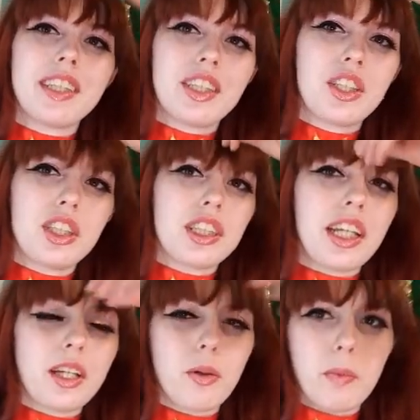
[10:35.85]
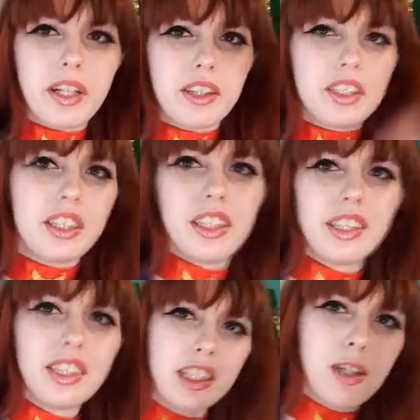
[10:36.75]
It's just like weird to
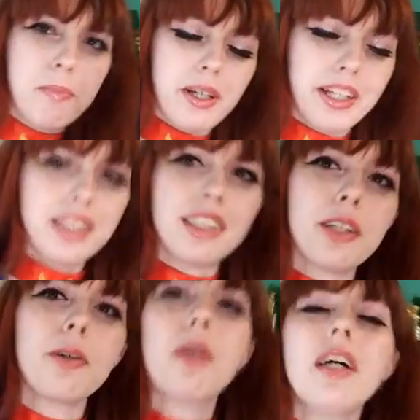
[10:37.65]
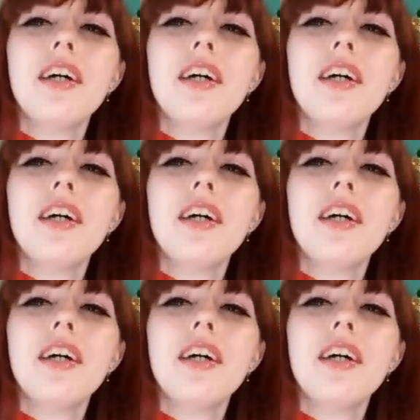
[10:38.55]
slip into